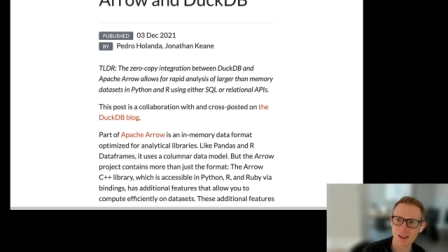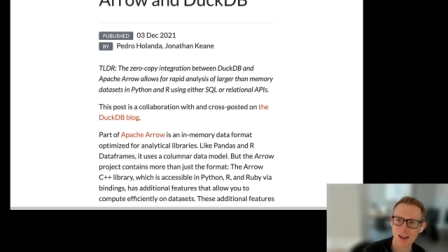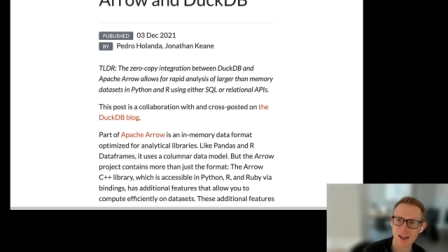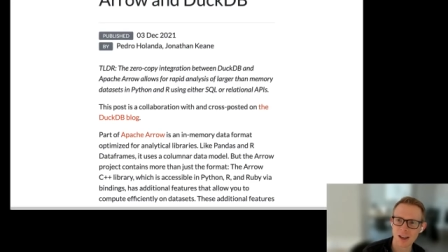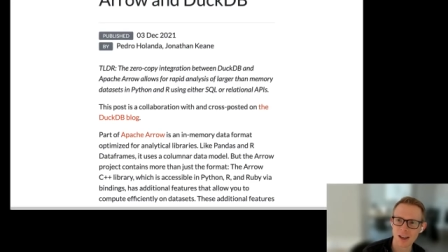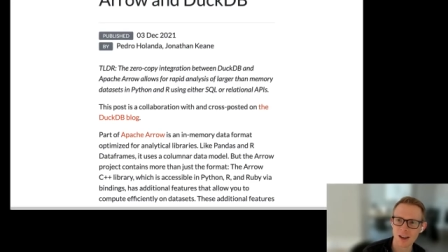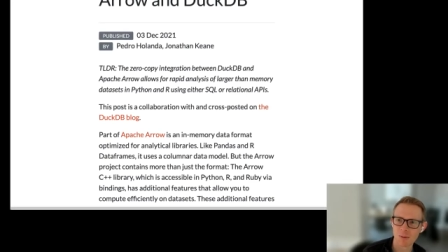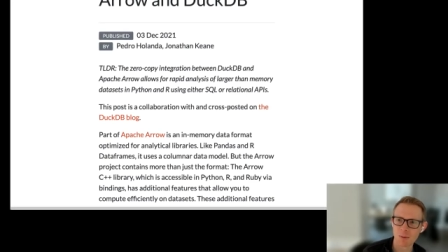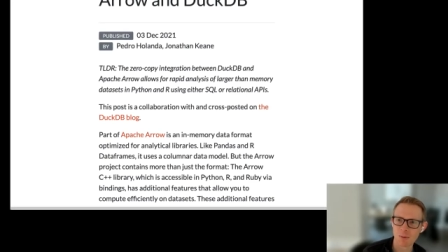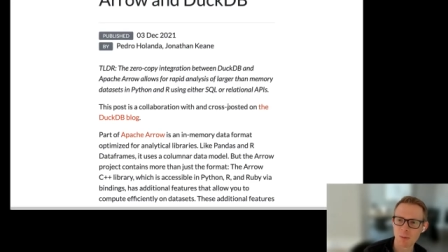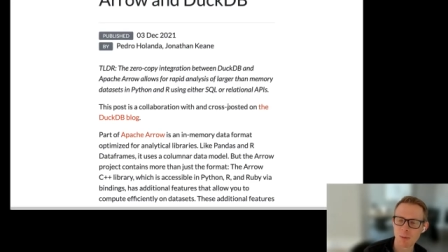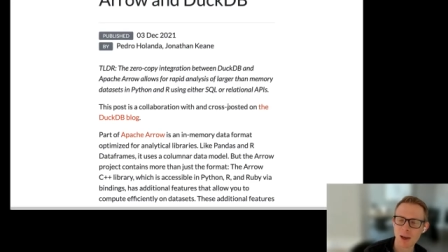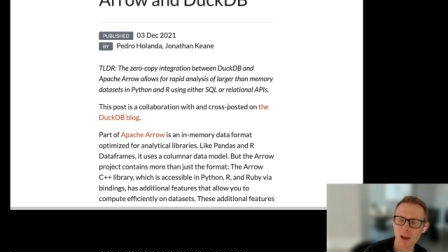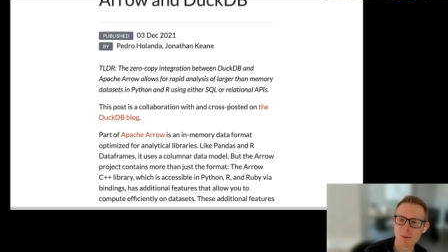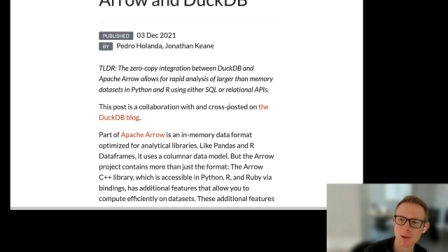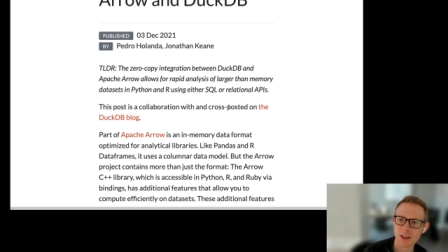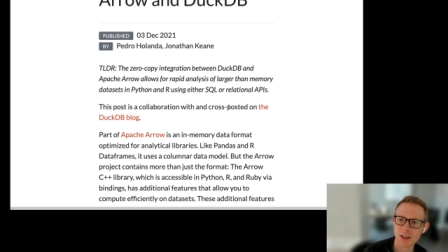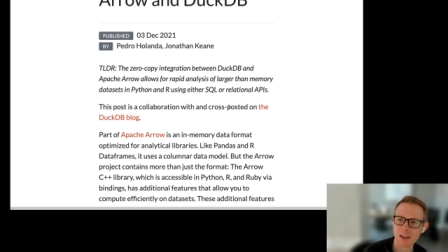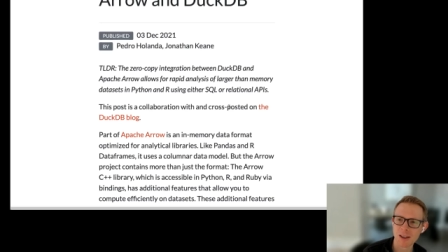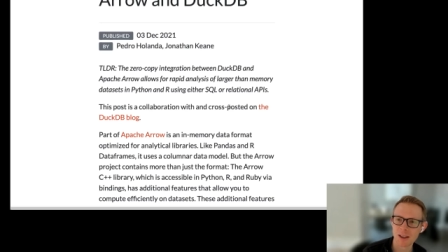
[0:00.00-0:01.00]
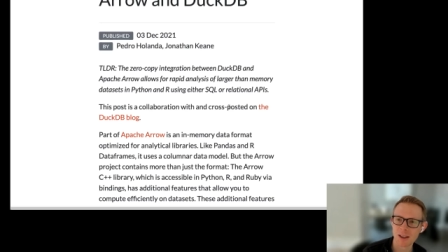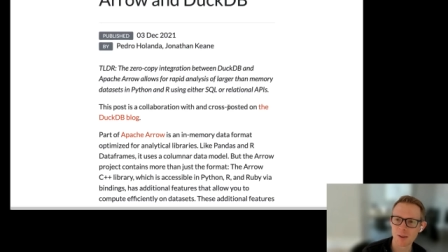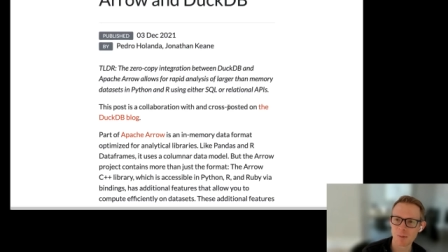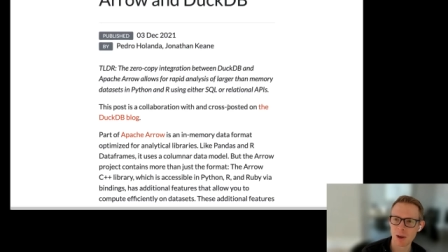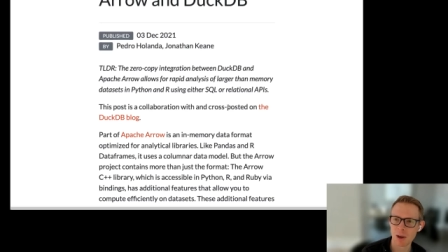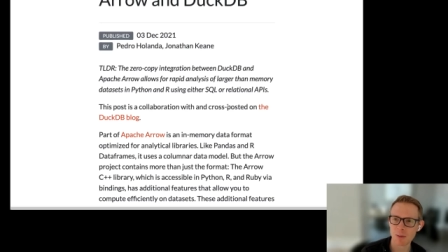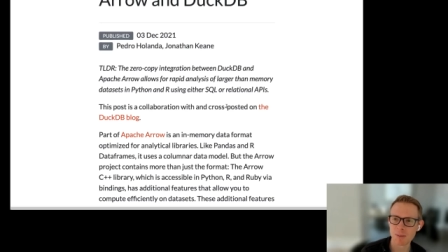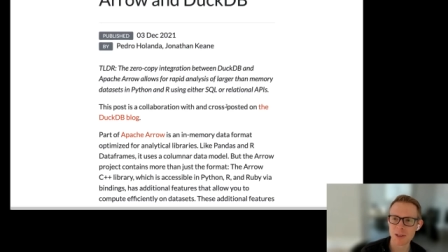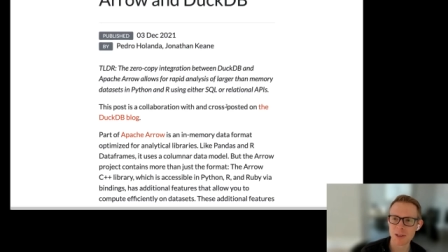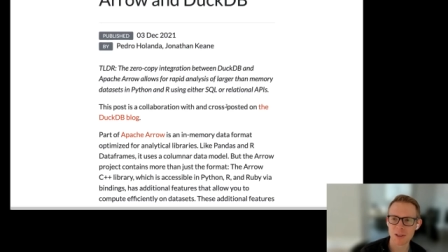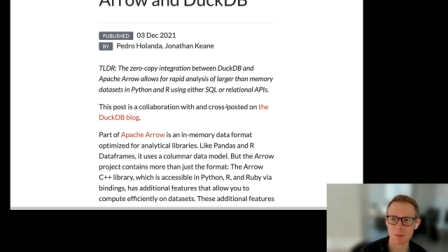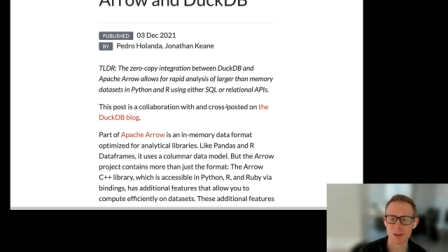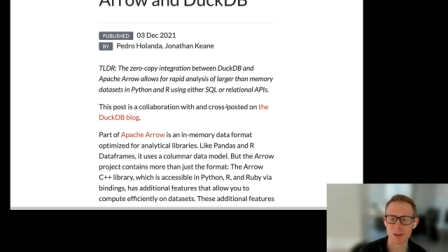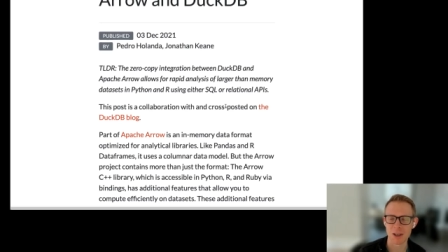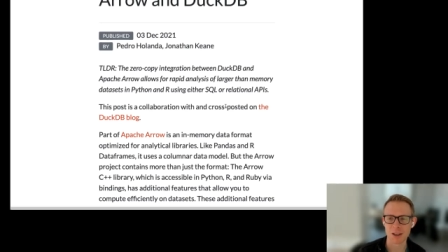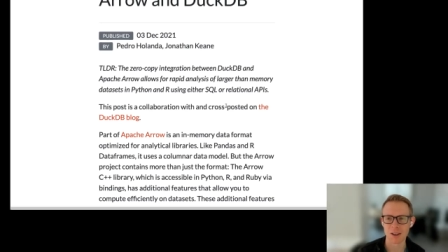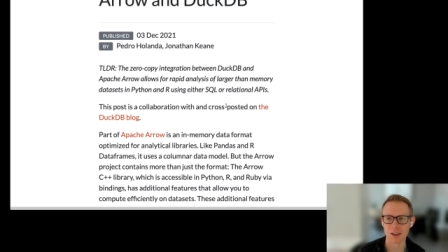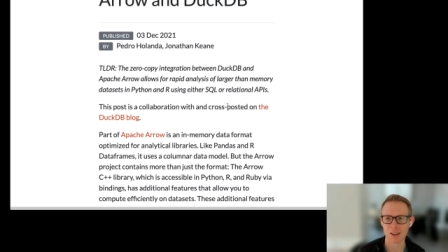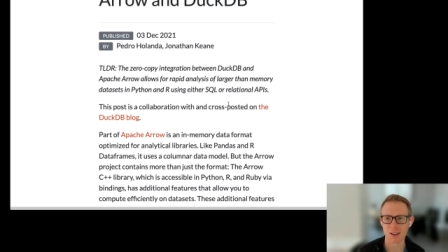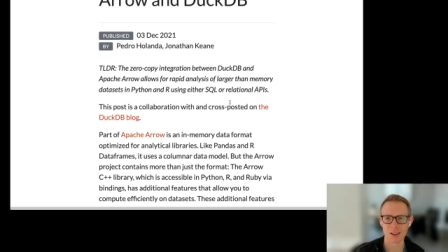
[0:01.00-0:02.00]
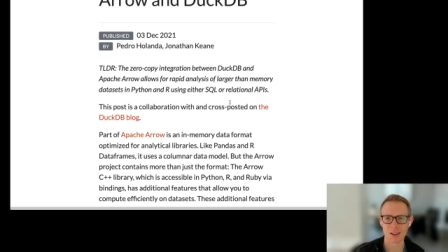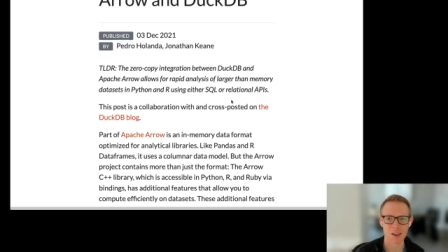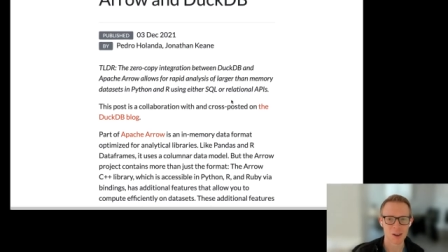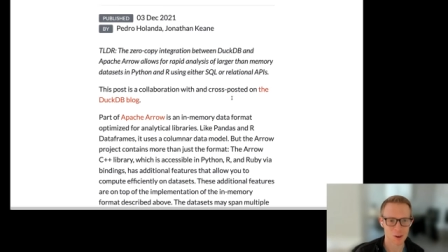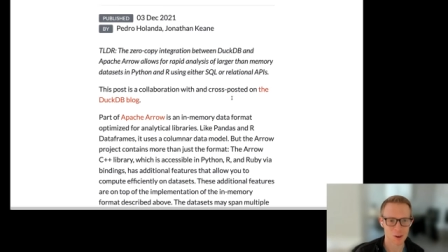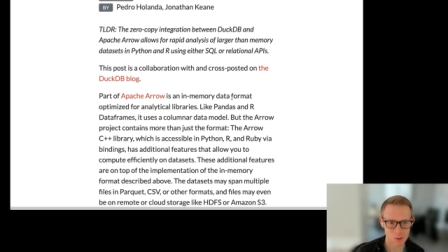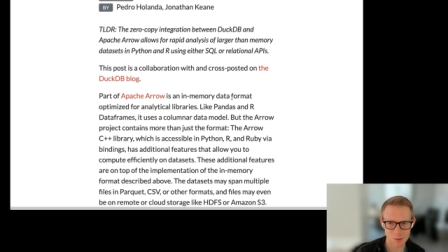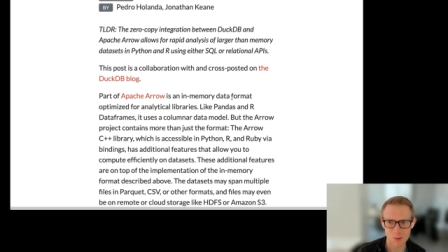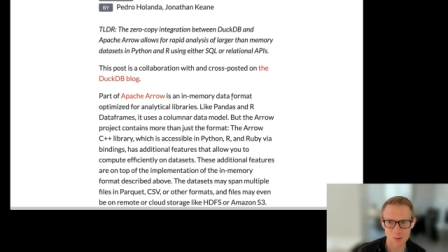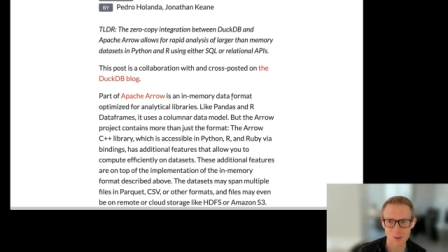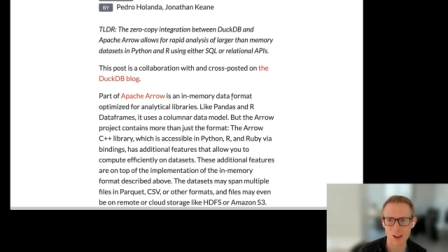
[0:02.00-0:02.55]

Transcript: I, I mean, maybe maybe something you know.